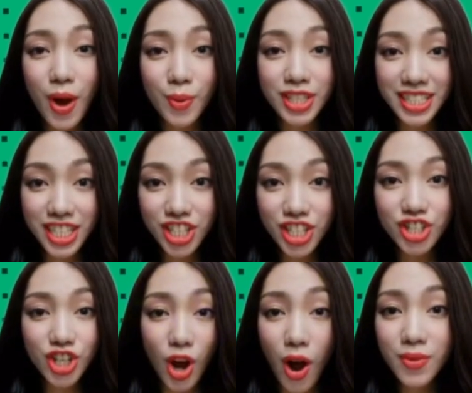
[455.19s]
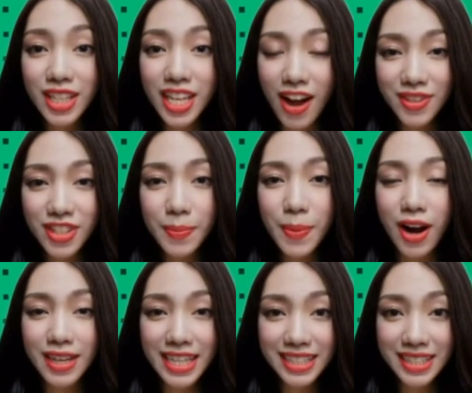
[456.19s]
Rescission should only cover the
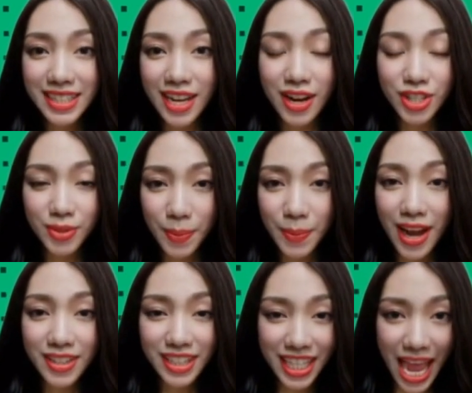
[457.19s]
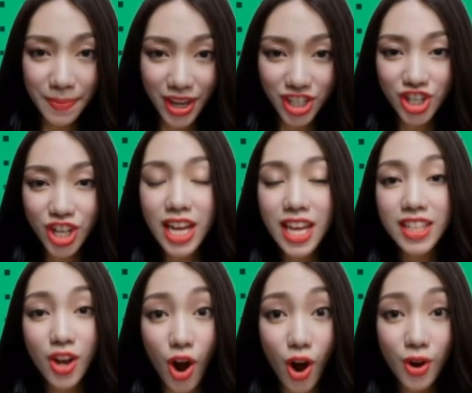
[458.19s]
part necessary to repair the damage.
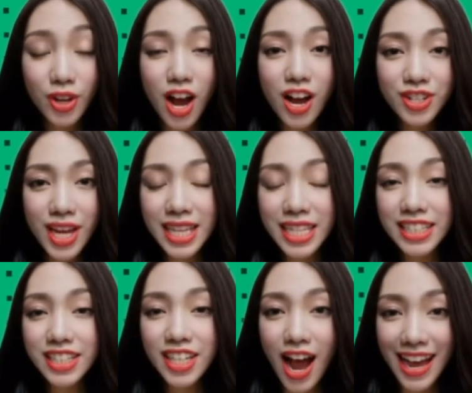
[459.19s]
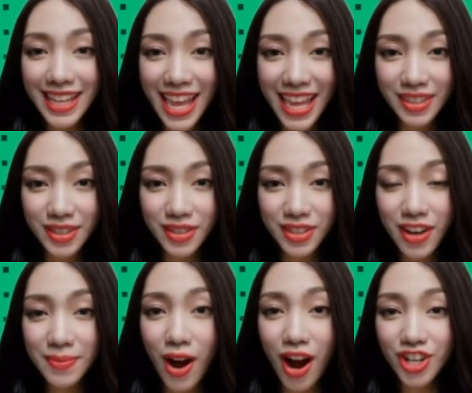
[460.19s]
The whole contract is not cancelled
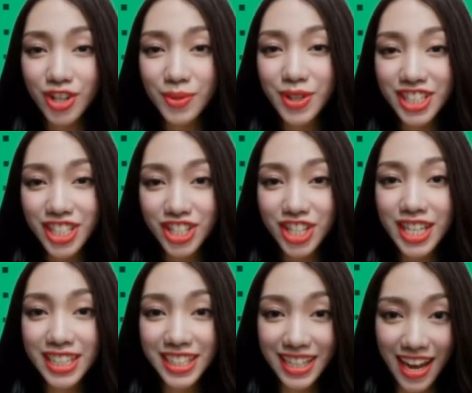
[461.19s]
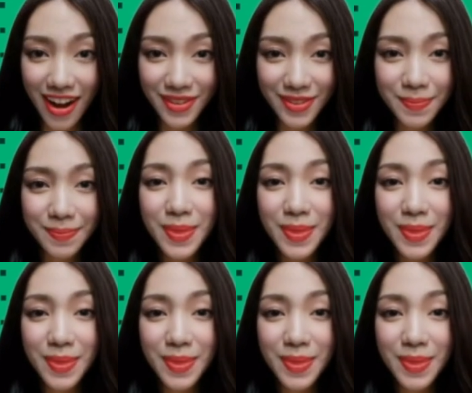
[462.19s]
if partial rescission is enough.